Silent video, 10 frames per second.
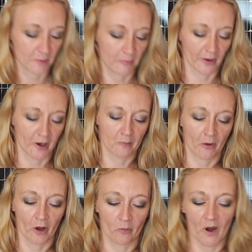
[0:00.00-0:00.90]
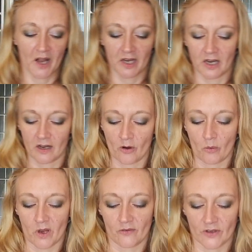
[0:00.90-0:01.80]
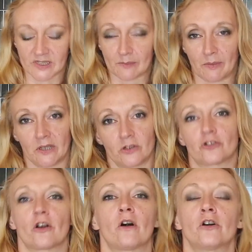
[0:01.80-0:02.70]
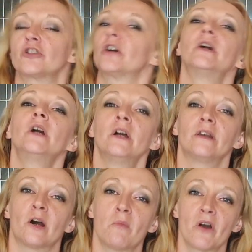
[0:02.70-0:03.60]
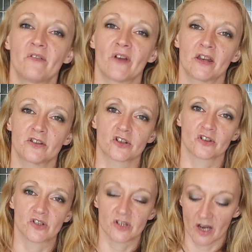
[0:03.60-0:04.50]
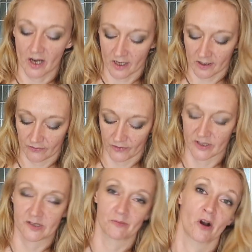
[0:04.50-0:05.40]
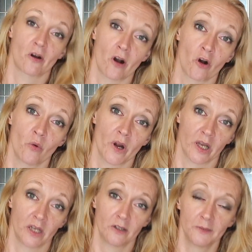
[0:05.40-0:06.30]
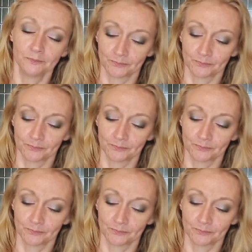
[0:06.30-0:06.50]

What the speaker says: But I went in with a split charger. Now my van doesn't have a smart alternator,